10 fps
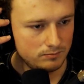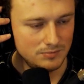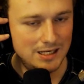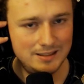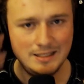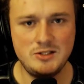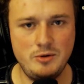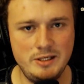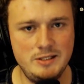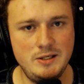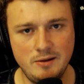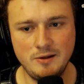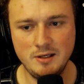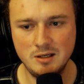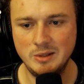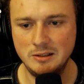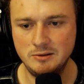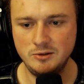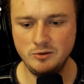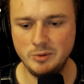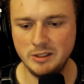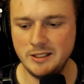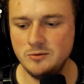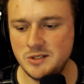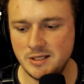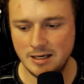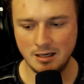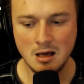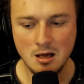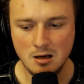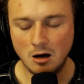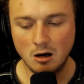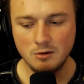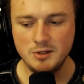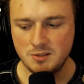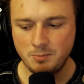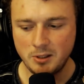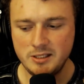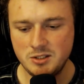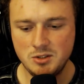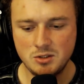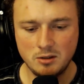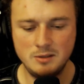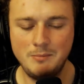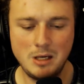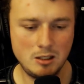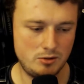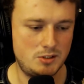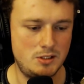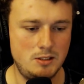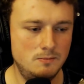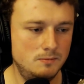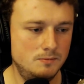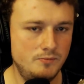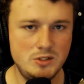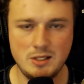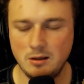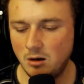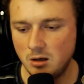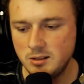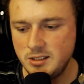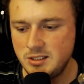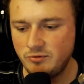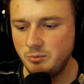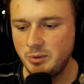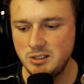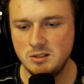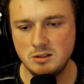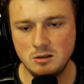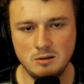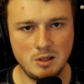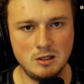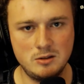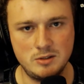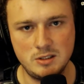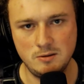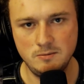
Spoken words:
And that's crazy to think about, dude. But he was saying all these places are democracy. He's saying all these different places are democracy.